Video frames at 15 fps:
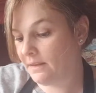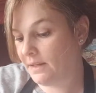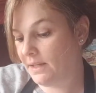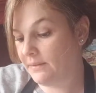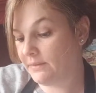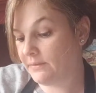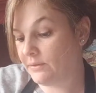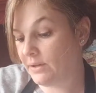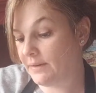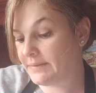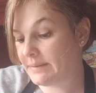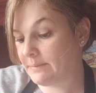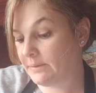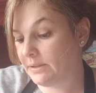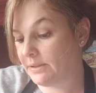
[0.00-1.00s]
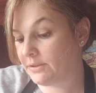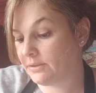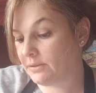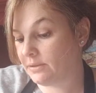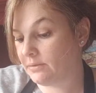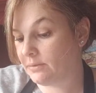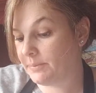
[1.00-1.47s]
Even if you have some glitter
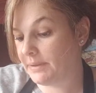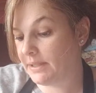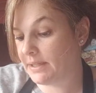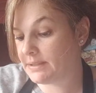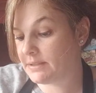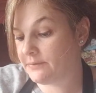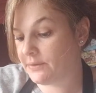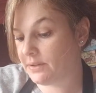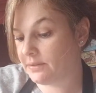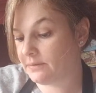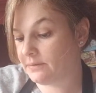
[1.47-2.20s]
glue, it would be lots of fun.